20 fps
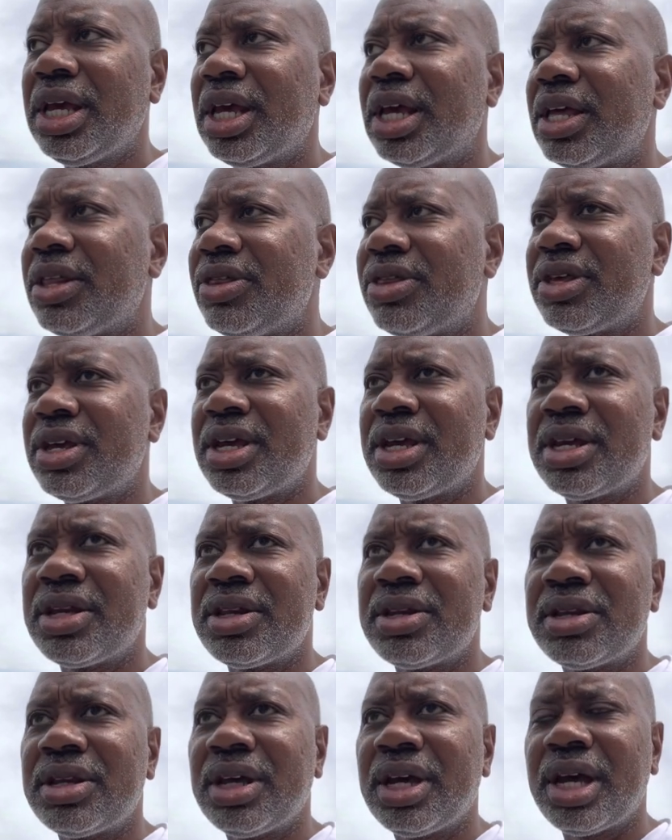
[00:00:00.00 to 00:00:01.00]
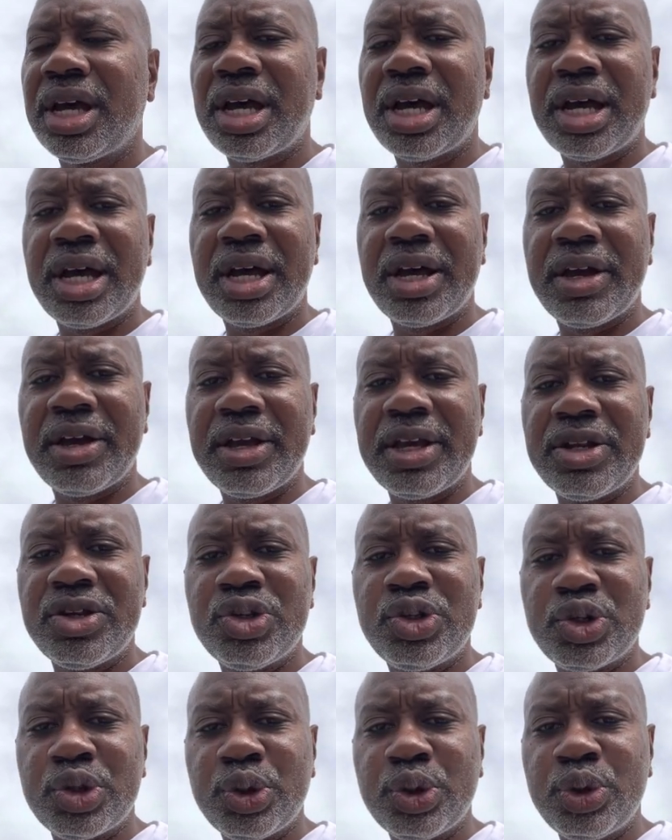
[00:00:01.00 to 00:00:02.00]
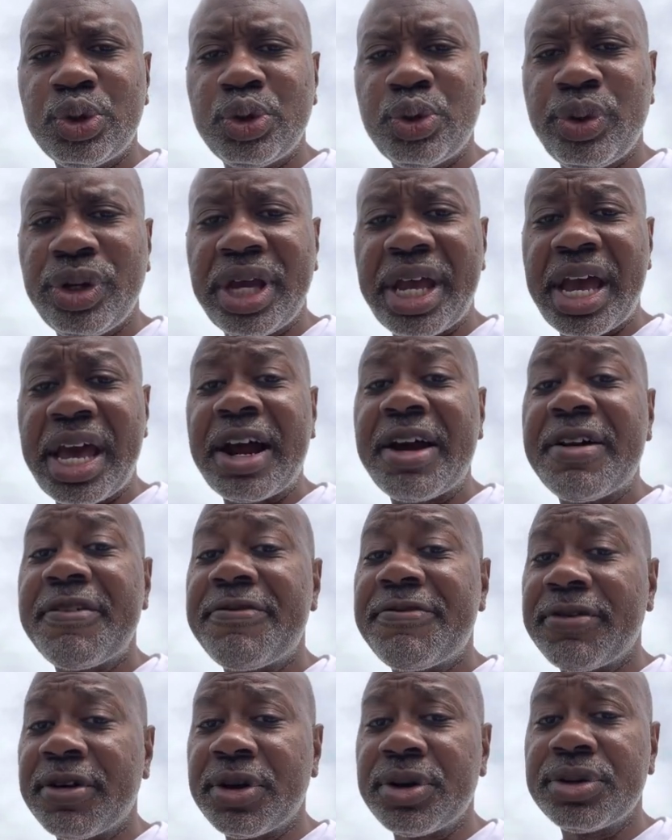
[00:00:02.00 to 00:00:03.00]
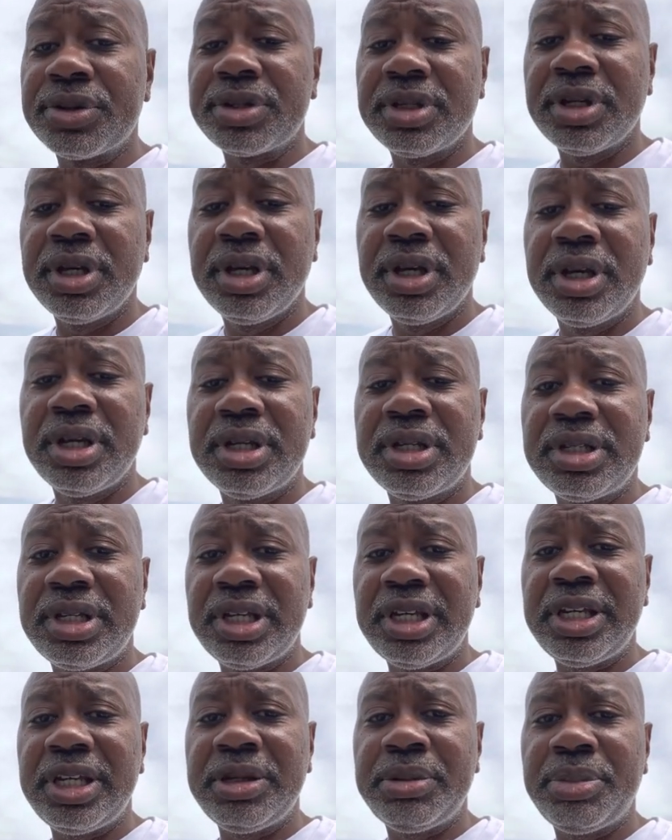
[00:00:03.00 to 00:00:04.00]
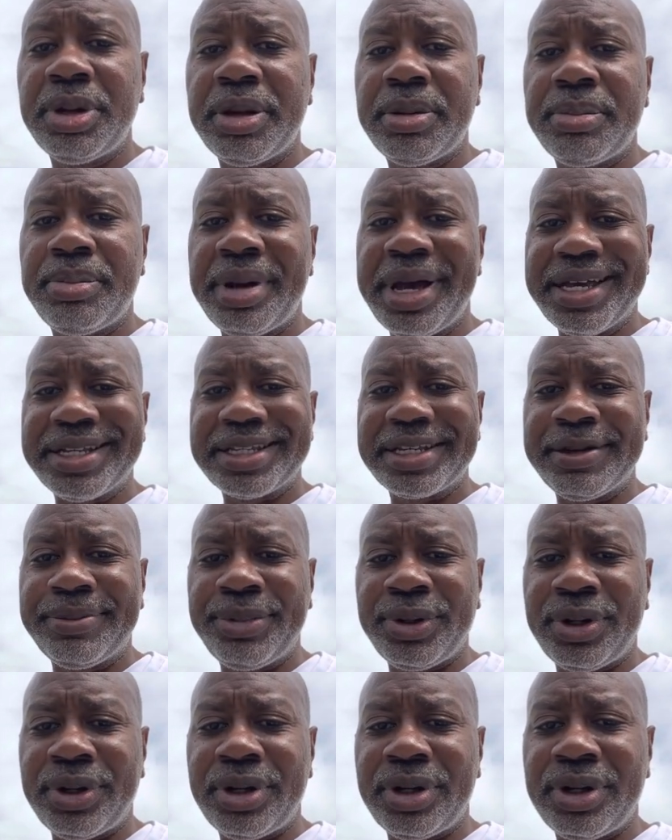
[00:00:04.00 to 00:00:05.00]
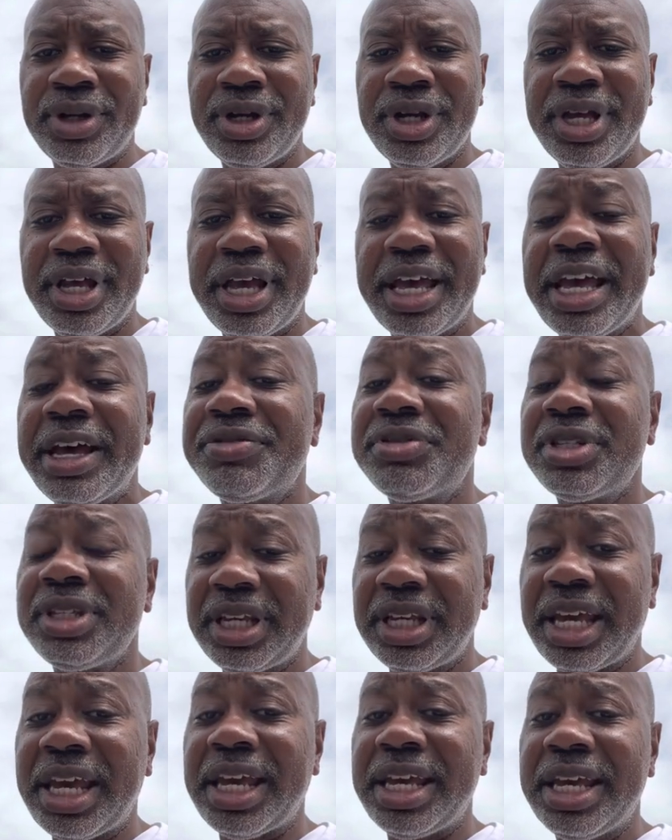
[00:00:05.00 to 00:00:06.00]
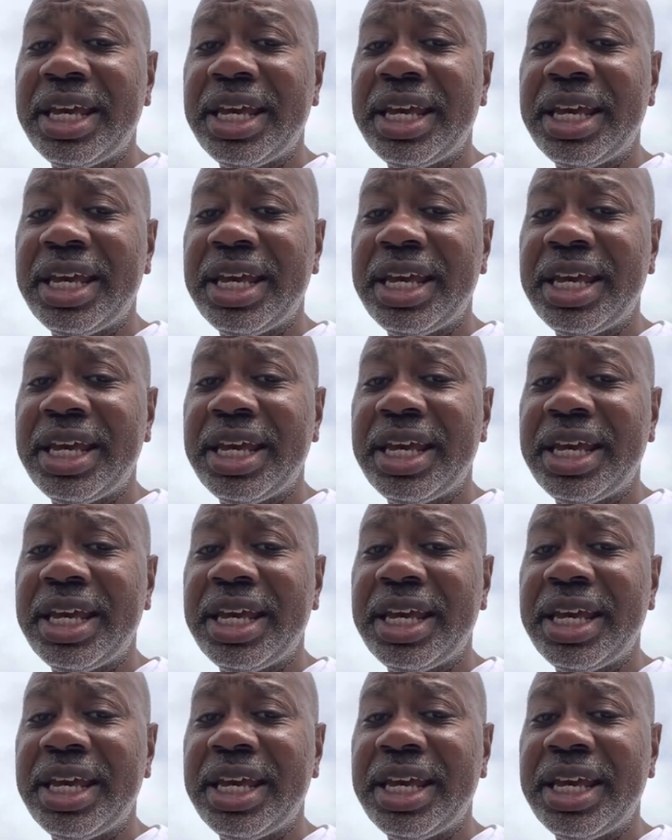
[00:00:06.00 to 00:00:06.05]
And then in June, we had our first FCA